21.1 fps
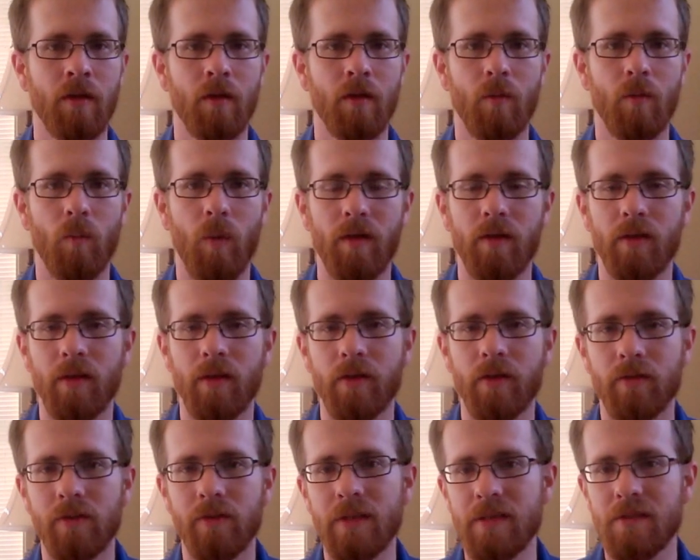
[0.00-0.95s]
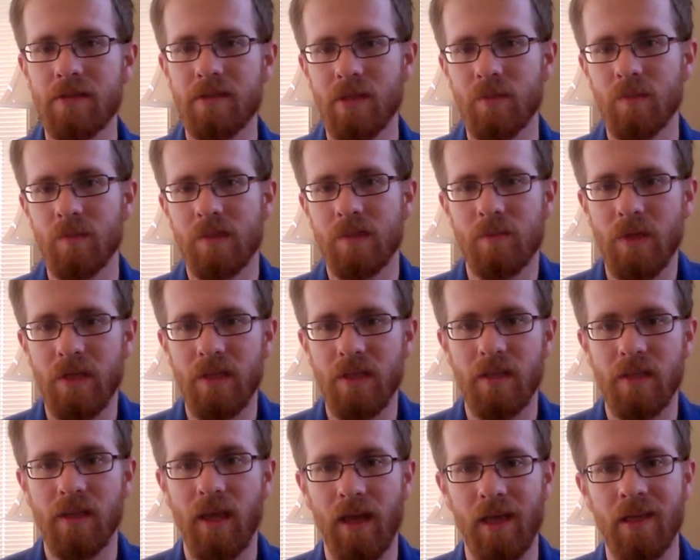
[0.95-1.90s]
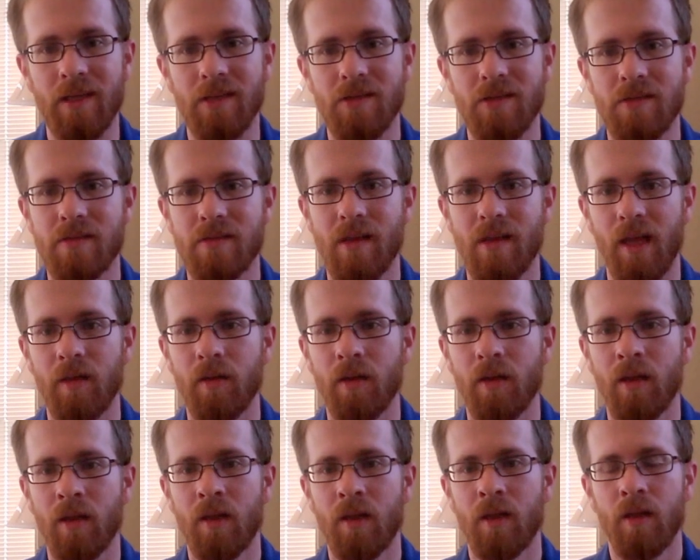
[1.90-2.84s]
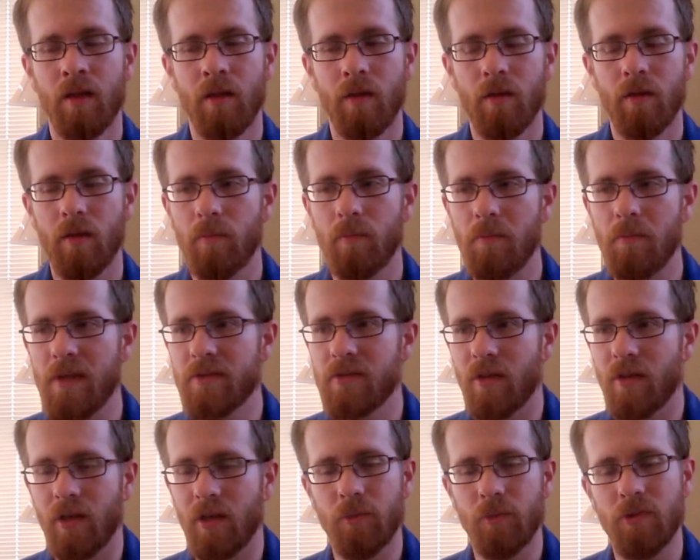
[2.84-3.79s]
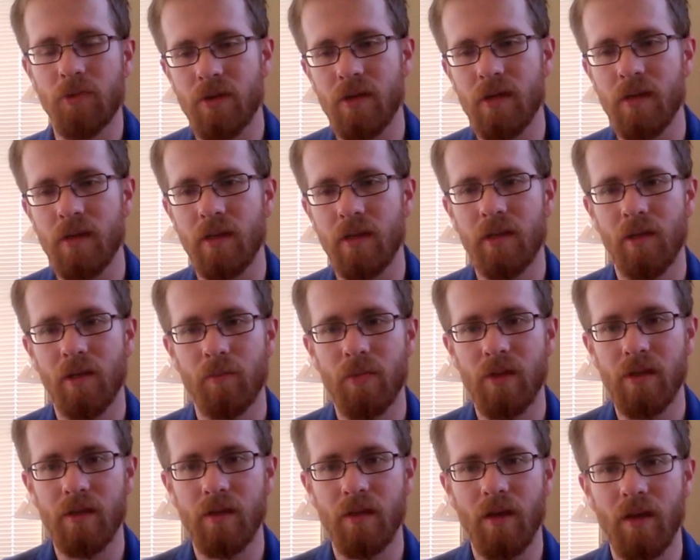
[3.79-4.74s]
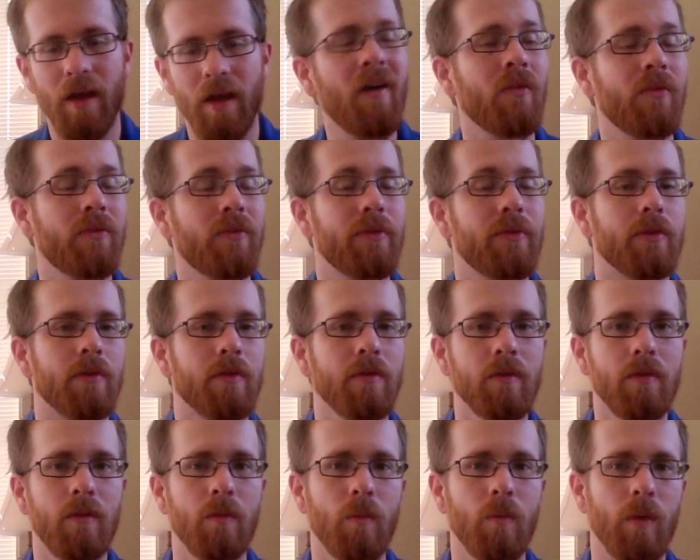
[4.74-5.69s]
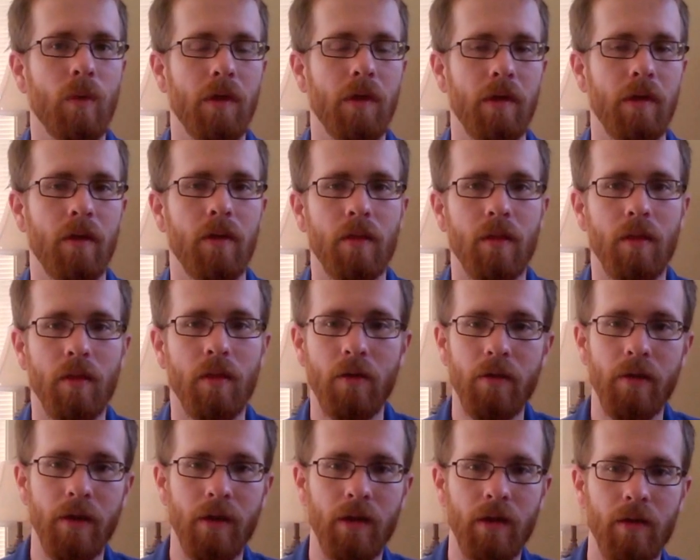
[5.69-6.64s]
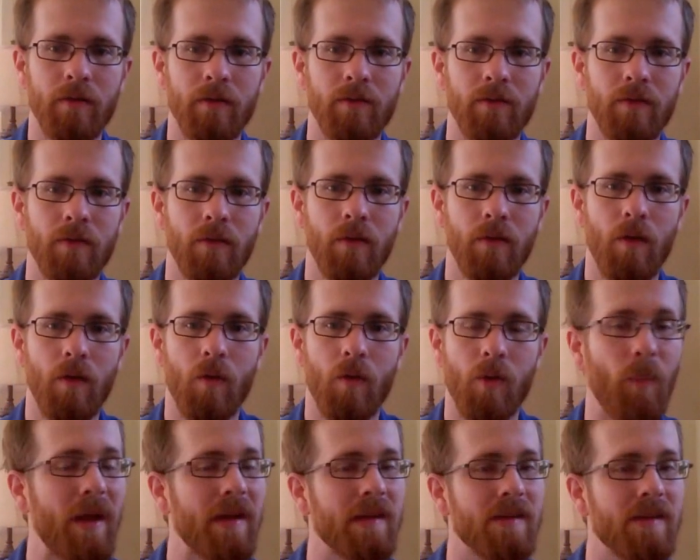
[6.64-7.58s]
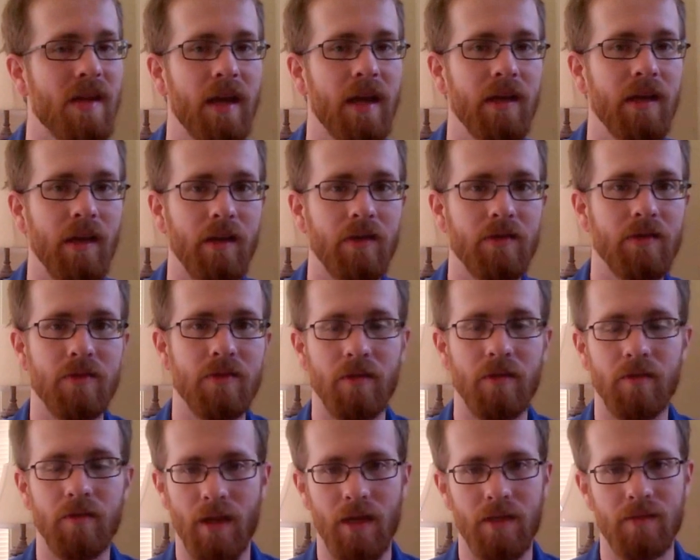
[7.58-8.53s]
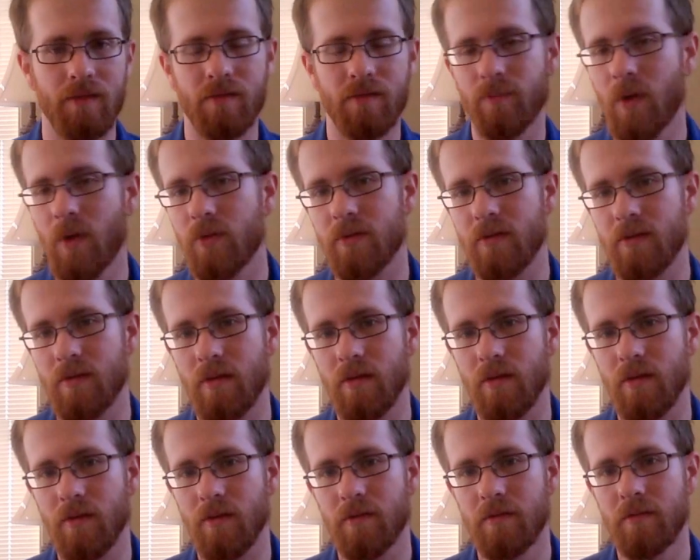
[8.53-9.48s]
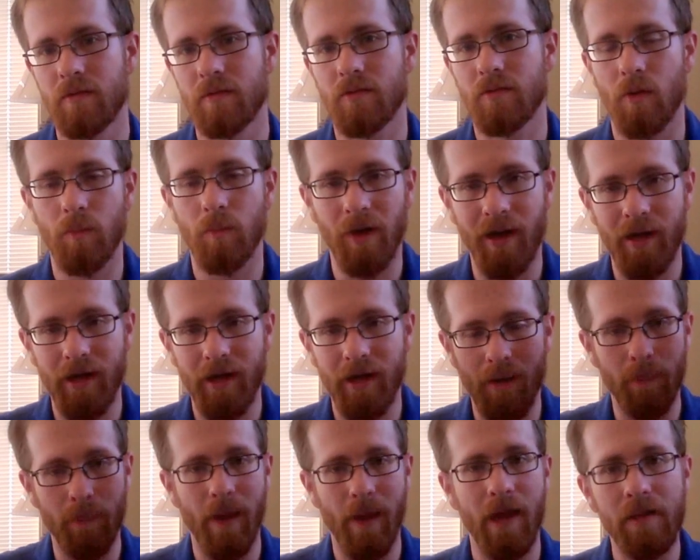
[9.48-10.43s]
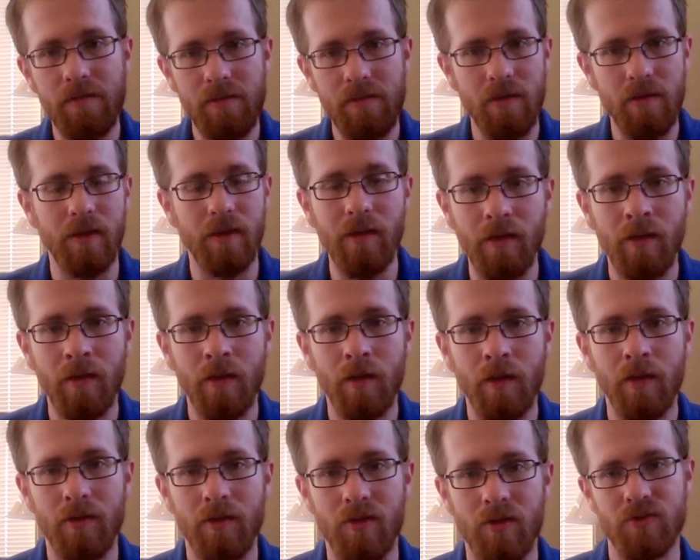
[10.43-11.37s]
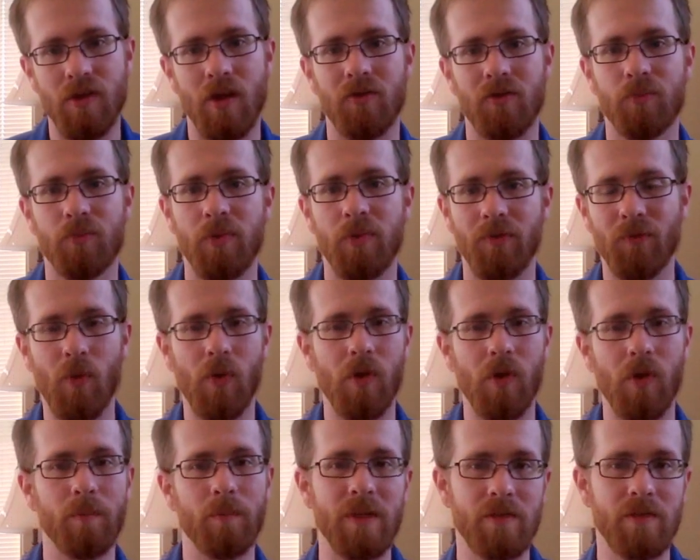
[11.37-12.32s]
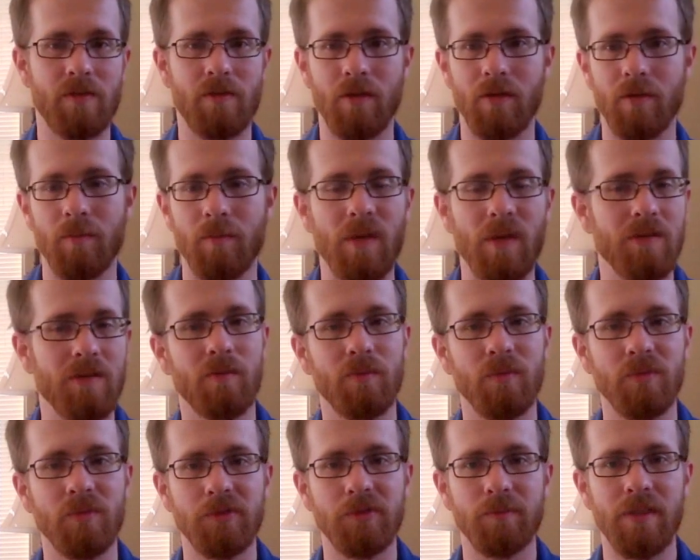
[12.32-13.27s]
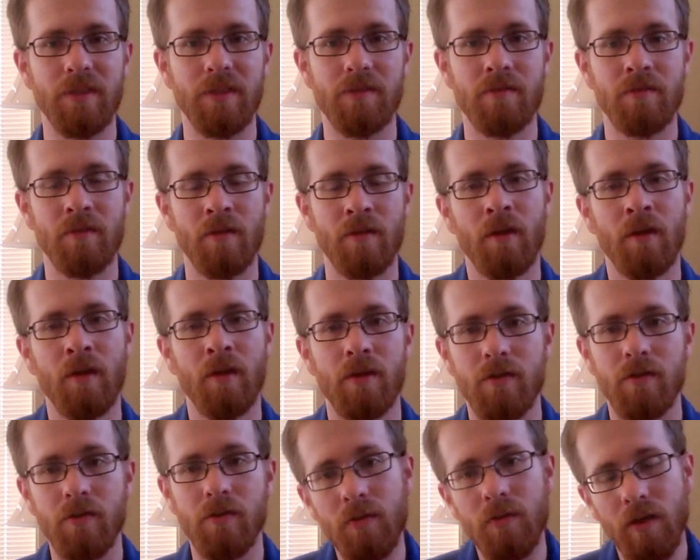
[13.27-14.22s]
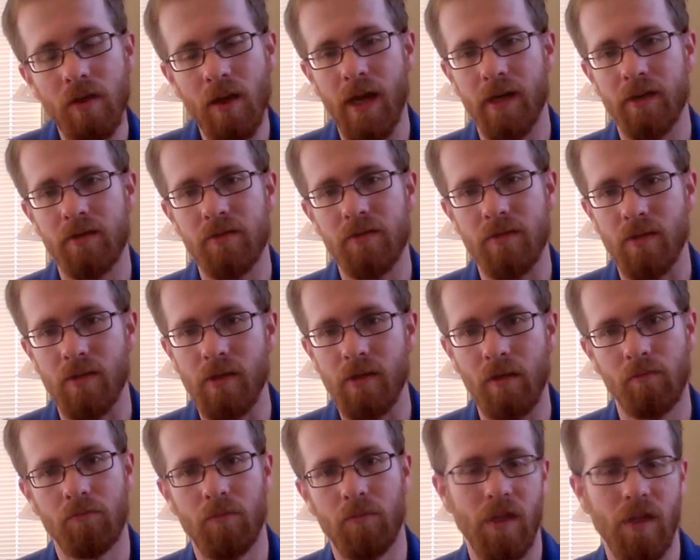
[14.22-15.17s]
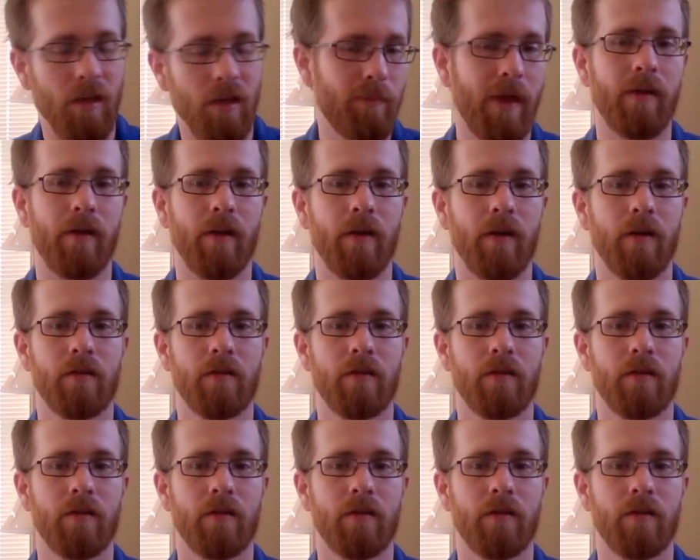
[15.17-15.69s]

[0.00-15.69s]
Well, it really seems to be the case that mental imagery can be helpful when learning or maintaining certain kinds of motor skills. So by imagining yourself performing certain muscle movements, you can actually get better.